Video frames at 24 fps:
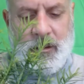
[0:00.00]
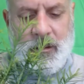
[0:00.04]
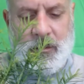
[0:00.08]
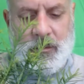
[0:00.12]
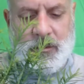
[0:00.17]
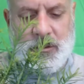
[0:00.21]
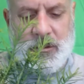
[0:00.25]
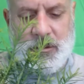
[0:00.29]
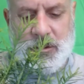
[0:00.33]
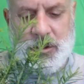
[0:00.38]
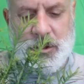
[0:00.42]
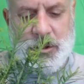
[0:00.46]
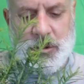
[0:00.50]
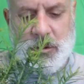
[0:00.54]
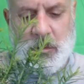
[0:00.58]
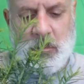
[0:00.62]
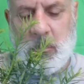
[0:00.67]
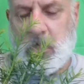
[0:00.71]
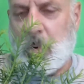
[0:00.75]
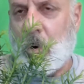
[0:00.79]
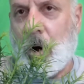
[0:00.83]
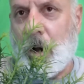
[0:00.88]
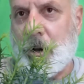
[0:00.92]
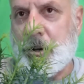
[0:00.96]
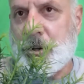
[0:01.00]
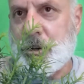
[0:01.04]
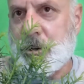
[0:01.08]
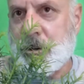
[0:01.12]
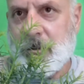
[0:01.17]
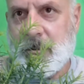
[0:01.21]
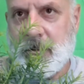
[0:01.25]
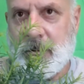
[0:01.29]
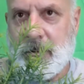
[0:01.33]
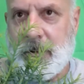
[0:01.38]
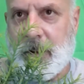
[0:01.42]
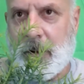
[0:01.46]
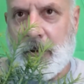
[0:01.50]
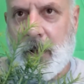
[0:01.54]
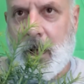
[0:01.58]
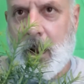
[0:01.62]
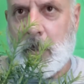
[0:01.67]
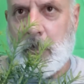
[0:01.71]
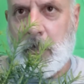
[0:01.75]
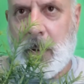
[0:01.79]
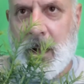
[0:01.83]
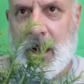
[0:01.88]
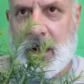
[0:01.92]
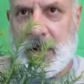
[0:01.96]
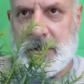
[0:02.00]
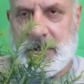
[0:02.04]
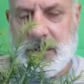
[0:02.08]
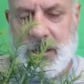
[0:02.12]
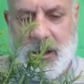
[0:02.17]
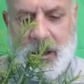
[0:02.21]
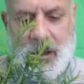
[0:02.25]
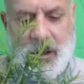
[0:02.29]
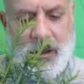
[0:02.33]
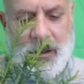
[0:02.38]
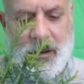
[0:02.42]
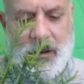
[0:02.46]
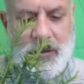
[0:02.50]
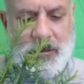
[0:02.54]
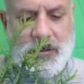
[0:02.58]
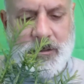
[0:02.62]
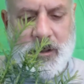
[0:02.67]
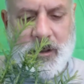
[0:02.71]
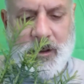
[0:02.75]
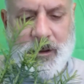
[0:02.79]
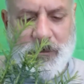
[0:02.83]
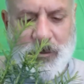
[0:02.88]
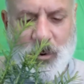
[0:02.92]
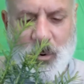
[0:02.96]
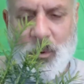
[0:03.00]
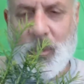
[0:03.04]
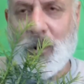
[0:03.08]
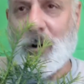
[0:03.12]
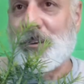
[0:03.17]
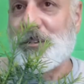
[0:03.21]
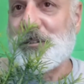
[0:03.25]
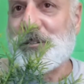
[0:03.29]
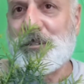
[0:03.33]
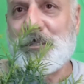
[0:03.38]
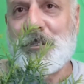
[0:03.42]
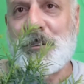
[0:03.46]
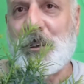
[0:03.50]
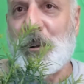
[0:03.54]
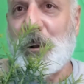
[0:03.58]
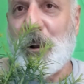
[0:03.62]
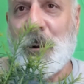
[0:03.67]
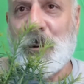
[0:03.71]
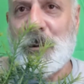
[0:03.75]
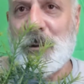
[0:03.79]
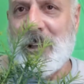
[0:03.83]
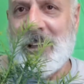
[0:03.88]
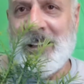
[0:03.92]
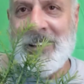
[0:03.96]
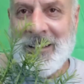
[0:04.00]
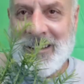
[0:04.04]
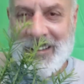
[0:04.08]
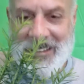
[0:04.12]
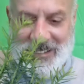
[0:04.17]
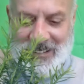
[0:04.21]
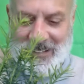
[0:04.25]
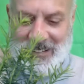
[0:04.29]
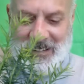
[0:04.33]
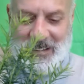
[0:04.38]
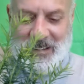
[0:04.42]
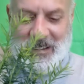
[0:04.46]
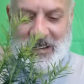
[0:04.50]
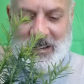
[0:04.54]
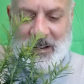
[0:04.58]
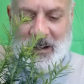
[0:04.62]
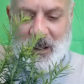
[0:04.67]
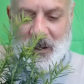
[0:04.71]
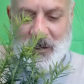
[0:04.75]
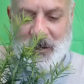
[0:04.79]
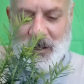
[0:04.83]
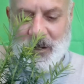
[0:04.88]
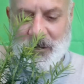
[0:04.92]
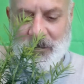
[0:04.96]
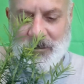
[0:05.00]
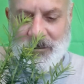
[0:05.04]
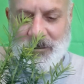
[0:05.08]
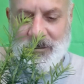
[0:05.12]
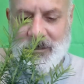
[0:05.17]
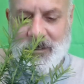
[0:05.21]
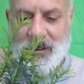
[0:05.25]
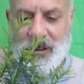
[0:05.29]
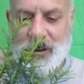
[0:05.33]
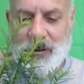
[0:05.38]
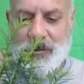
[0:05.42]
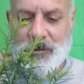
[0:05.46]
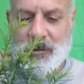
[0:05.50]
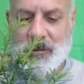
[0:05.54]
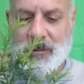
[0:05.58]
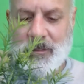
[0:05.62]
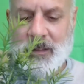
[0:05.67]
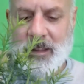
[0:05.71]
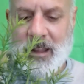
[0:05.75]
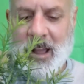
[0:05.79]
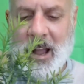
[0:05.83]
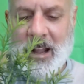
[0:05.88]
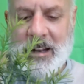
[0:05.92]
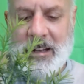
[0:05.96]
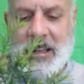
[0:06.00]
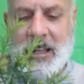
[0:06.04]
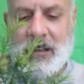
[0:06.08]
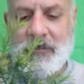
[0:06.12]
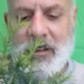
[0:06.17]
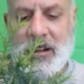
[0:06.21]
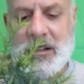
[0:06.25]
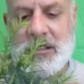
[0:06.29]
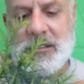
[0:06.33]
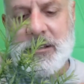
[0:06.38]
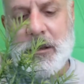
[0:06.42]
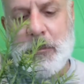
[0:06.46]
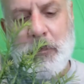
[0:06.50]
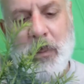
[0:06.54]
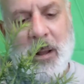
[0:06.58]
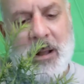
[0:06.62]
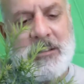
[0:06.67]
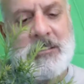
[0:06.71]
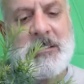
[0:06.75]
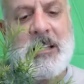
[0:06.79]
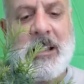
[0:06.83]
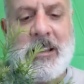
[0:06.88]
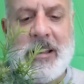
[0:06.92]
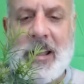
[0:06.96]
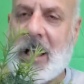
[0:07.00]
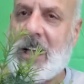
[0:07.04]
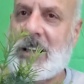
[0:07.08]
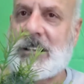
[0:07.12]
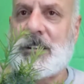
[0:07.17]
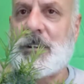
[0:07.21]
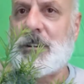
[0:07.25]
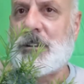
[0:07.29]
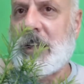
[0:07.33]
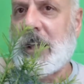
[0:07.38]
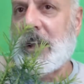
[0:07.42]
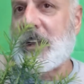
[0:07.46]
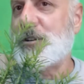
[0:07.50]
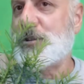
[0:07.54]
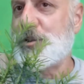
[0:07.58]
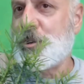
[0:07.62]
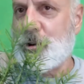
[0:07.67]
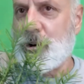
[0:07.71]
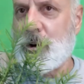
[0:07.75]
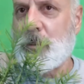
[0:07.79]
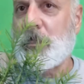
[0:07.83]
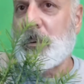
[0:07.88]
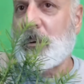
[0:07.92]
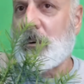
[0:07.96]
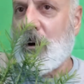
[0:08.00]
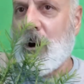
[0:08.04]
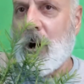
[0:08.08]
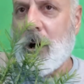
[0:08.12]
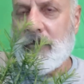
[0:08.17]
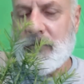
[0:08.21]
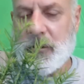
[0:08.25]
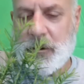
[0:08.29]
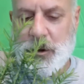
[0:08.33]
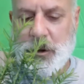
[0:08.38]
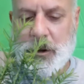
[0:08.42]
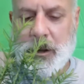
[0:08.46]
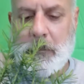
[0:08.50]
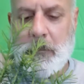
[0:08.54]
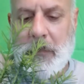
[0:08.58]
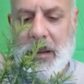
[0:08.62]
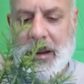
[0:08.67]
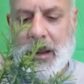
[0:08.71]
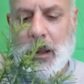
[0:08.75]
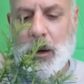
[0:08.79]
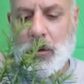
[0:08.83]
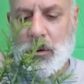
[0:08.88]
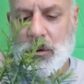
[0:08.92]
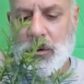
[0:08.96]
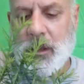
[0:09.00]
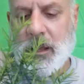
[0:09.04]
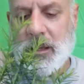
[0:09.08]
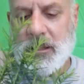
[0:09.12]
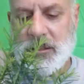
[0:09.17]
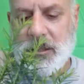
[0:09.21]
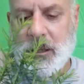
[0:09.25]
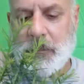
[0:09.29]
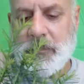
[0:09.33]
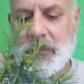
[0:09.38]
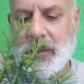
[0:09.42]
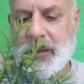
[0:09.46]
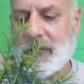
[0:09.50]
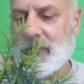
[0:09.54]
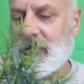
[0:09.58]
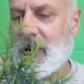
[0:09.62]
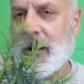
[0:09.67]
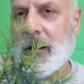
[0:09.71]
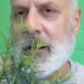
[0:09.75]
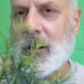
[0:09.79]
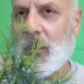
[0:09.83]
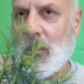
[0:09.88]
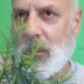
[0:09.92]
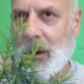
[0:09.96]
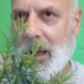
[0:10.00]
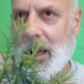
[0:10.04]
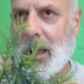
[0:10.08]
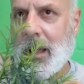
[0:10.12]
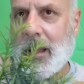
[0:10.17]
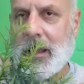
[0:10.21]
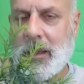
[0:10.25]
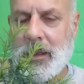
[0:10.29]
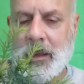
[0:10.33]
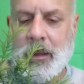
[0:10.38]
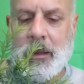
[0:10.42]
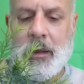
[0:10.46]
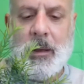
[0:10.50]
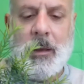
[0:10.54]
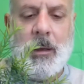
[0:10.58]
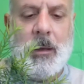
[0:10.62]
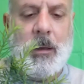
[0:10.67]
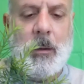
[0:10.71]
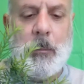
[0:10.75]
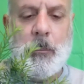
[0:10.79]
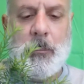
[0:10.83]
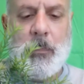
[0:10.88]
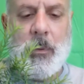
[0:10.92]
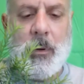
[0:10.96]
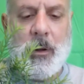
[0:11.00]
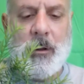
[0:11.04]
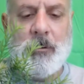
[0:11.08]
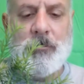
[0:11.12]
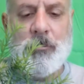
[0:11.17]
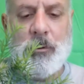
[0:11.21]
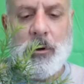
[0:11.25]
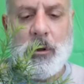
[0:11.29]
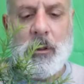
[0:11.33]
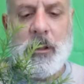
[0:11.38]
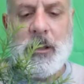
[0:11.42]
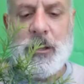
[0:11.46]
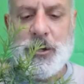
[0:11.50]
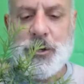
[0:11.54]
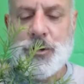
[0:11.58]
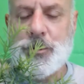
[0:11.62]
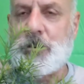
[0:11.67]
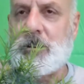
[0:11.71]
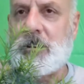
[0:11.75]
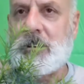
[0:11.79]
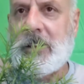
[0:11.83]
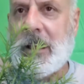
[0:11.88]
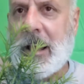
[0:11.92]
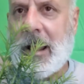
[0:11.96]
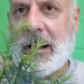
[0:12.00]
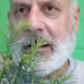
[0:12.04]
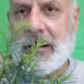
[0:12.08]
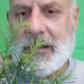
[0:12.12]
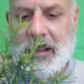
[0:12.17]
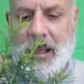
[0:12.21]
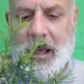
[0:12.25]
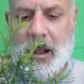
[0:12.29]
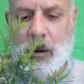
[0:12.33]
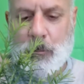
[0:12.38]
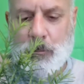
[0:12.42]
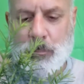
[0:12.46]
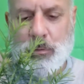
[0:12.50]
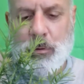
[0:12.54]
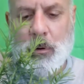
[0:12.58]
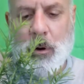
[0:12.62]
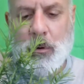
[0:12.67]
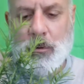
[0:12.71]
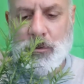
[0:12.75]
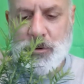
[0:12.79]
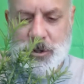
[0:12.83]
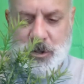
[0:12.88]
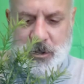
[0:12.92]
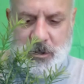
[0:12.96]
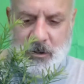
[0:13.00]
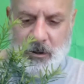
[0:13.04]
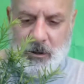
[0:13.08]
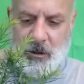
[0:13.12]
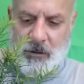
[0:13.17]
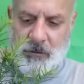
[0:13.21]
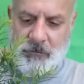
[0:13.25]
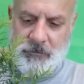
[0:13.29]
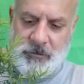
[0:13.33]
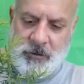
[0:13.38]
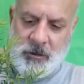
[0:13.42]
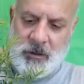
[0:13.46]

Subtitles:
was just a bush, you know, not a bonsai. And it's like, of course, you know, you don't, the idea of instant bonsai, yes, you take a juniper, often you can make it look like something right away, but really you shouldn't take that approach of